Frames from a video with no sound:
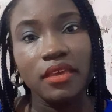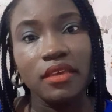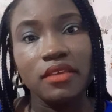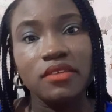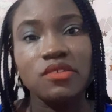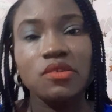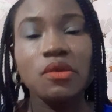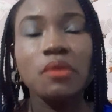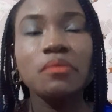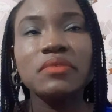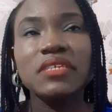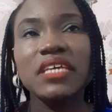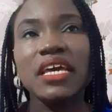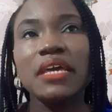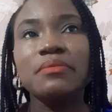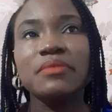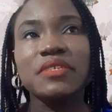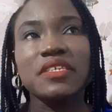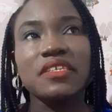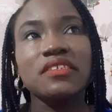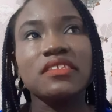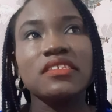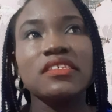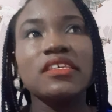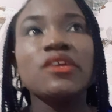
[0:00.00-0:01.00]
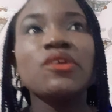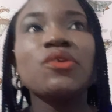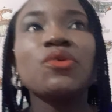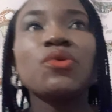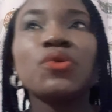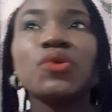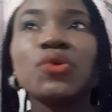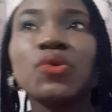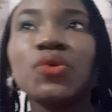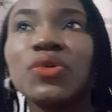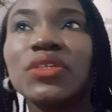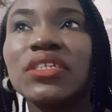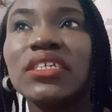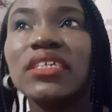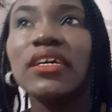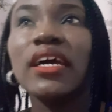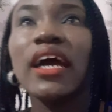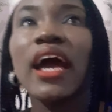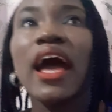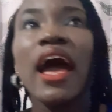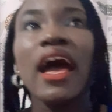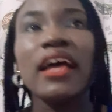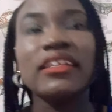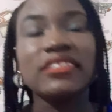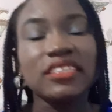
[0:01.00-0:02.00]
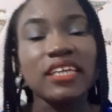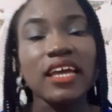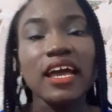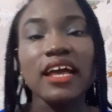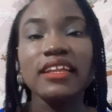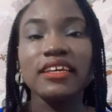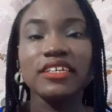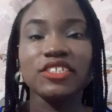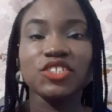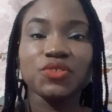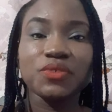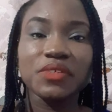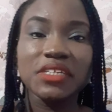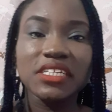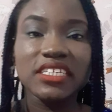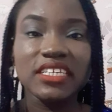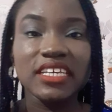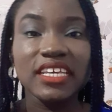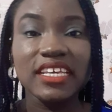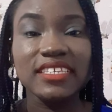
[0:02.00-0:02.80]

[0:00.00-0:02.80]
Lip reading: Sometimes in singlehood, our challenge really